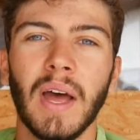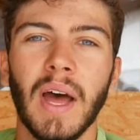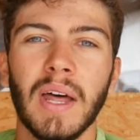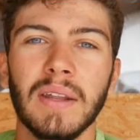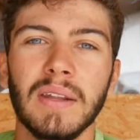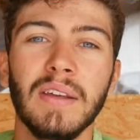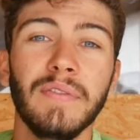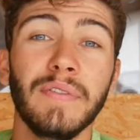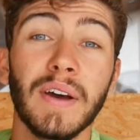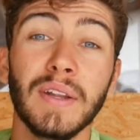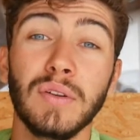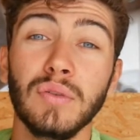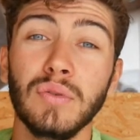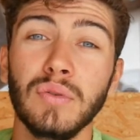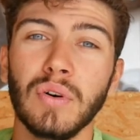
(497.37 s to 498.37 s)
and if
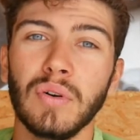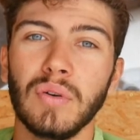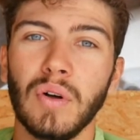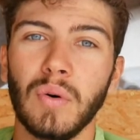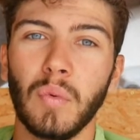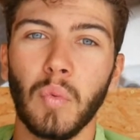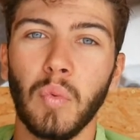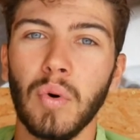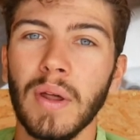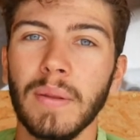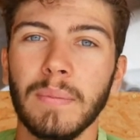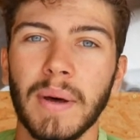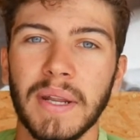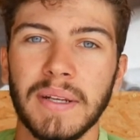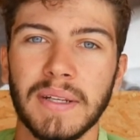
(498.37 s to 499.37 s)
I do
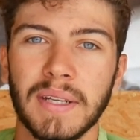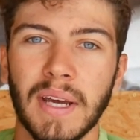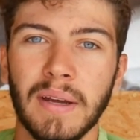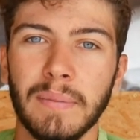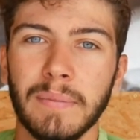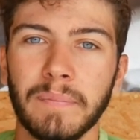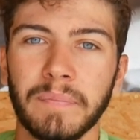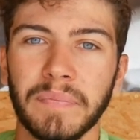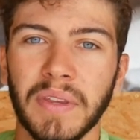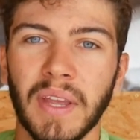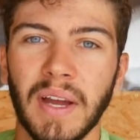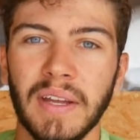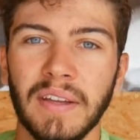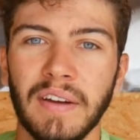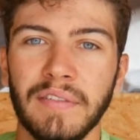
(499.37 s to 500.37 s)
one bad time,
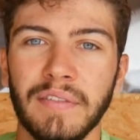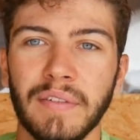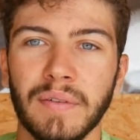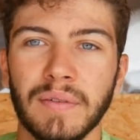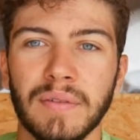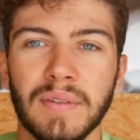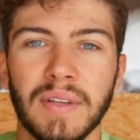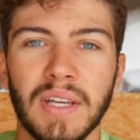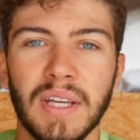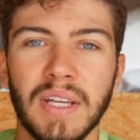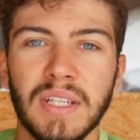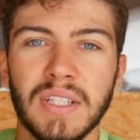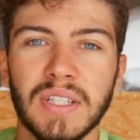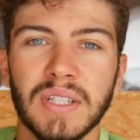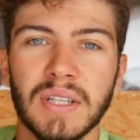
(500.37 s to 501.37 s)
I have
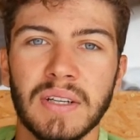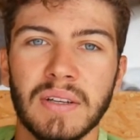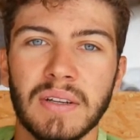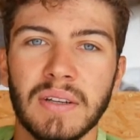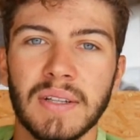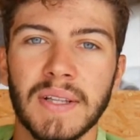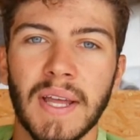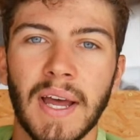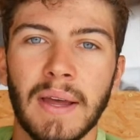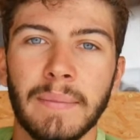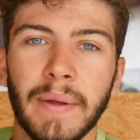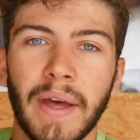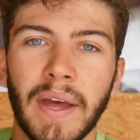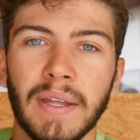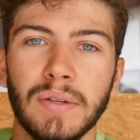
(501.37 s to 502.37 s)
each
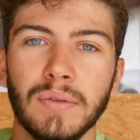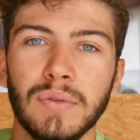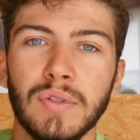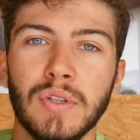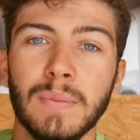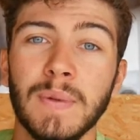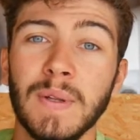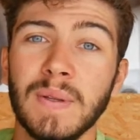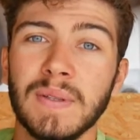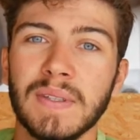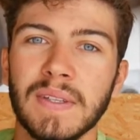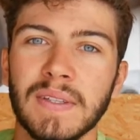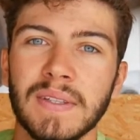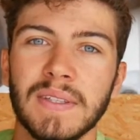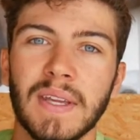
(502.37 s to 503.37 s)
time I do 2
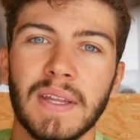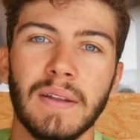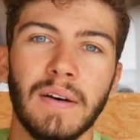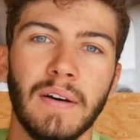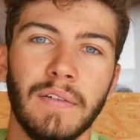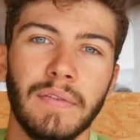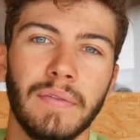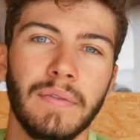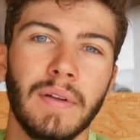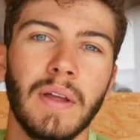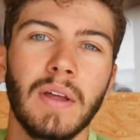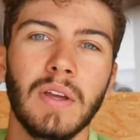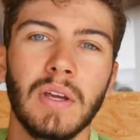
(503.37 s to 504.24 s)
minutes instead of